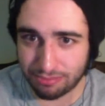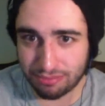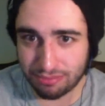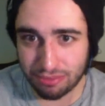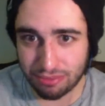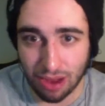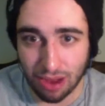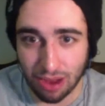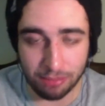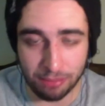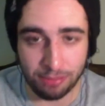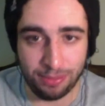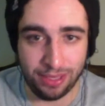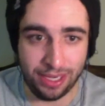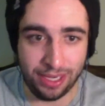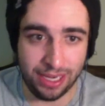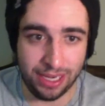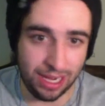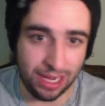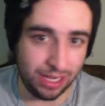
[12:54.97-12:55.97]
probably
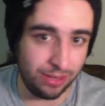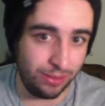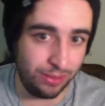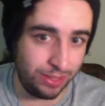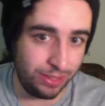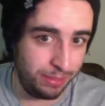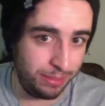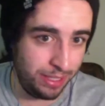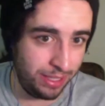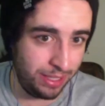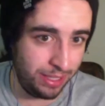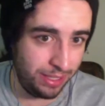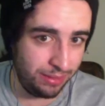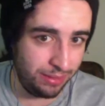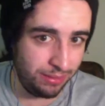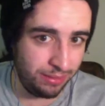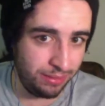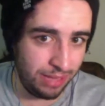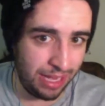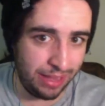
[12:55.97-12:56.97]
not going to be,
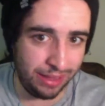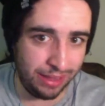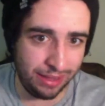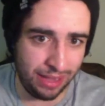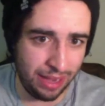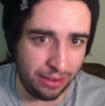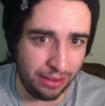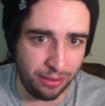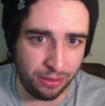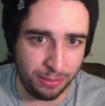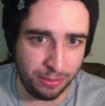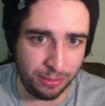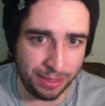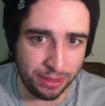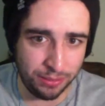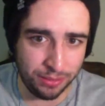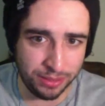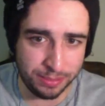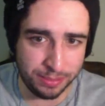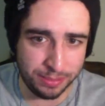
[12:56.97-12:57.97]
I don't know about the
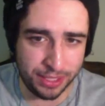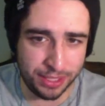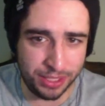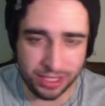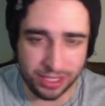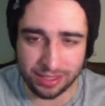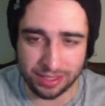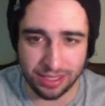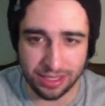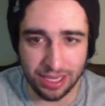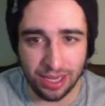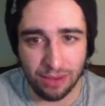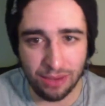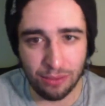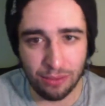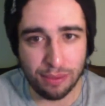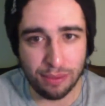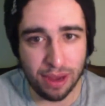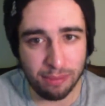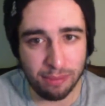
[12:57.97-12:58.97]
rules, but we're
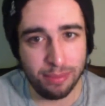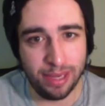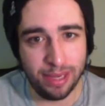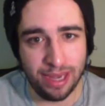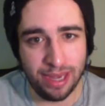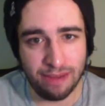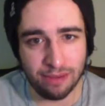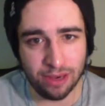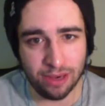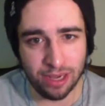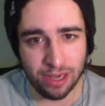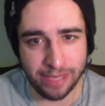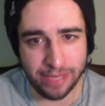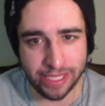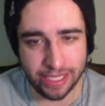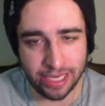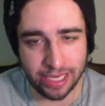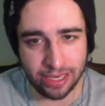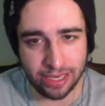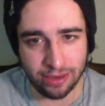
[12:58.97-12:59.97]
probably never going to be
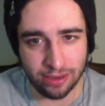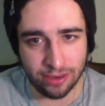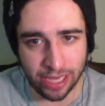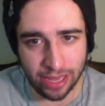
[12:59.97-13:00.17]
seeing her again